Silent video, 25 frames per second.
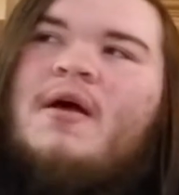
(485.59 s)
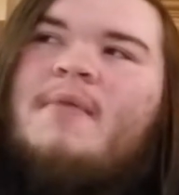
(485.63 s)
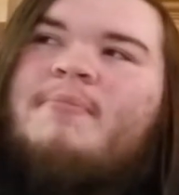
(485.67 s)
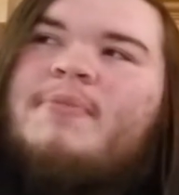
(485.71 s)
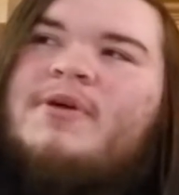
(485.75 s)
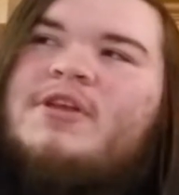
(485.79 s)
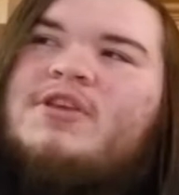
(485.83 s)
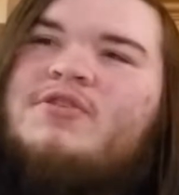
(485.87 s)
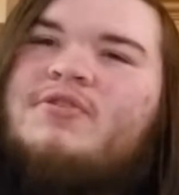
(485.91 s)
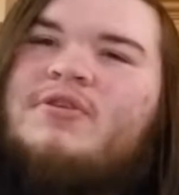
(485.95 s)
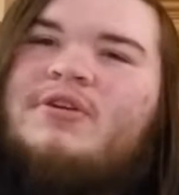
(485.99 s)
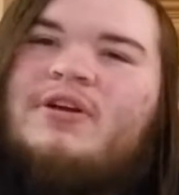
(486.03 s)

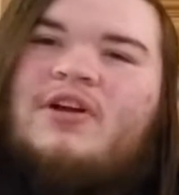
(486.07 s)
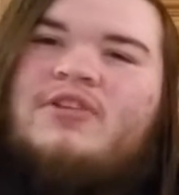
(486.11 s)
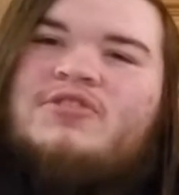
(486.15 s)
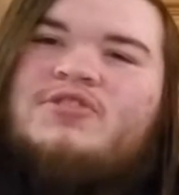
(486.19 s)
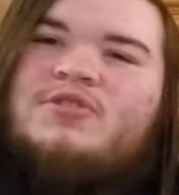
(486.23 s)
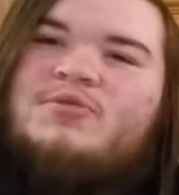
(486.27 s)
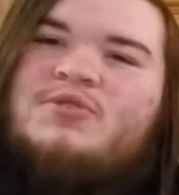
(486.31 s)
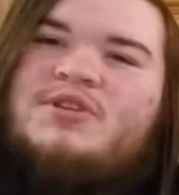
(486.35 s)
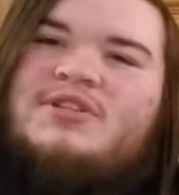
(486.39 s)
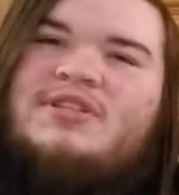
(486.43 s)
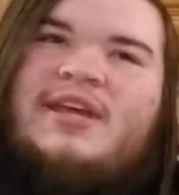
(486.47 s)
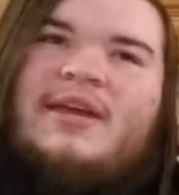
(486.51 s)
But you can
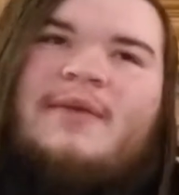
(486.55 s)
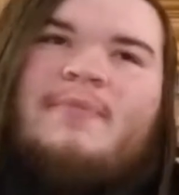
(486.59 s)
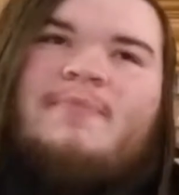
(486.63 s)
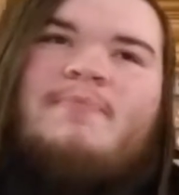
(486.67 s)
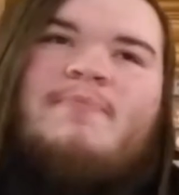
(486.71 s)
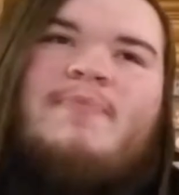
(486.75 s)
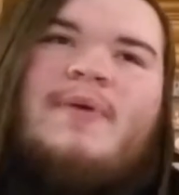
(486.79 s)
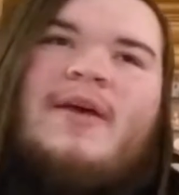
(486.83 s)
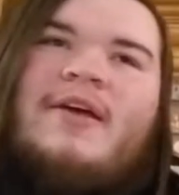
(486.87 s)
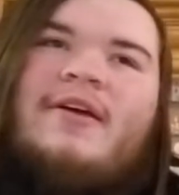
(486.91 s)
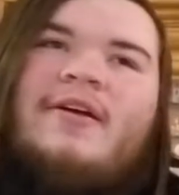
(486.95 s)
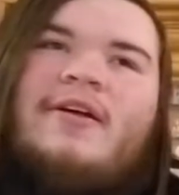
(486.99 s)
also just
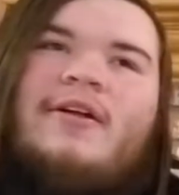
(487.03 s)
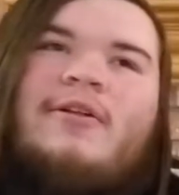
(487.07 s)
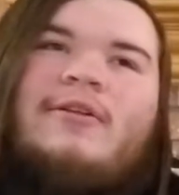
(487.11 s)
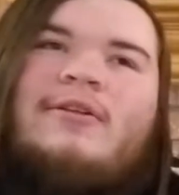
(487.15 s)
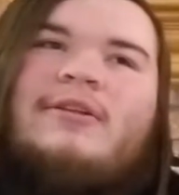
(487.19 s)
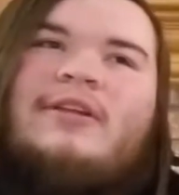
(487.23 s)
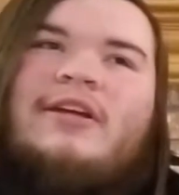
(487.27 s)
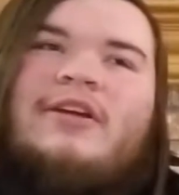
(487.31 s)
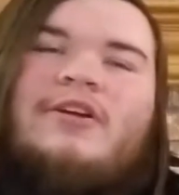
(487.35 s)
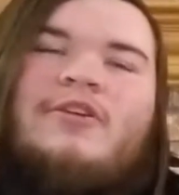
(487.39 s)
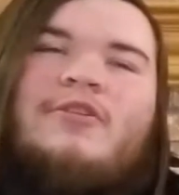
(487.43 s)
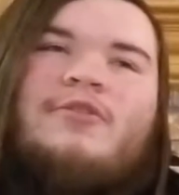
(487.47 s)
like
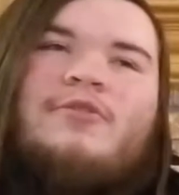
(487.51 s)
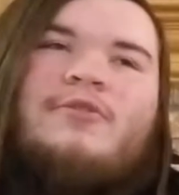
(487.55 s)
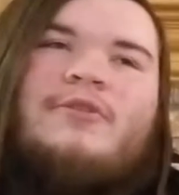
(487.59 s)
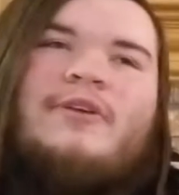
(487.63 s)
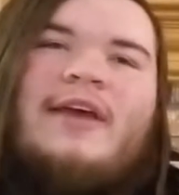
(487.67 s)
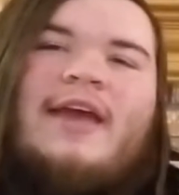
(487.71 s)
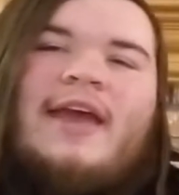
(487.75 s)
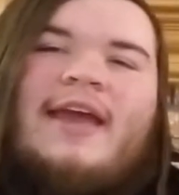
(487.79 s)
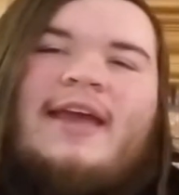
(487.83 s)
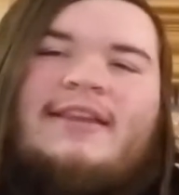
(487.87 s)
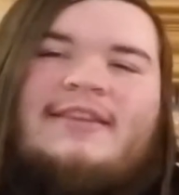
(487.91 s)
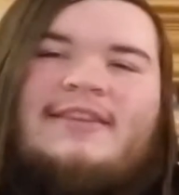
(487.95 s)
build and
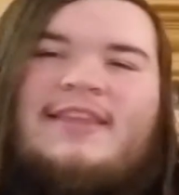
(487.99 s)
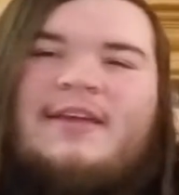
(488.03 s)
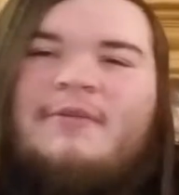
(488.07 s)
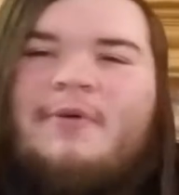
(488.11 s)
create.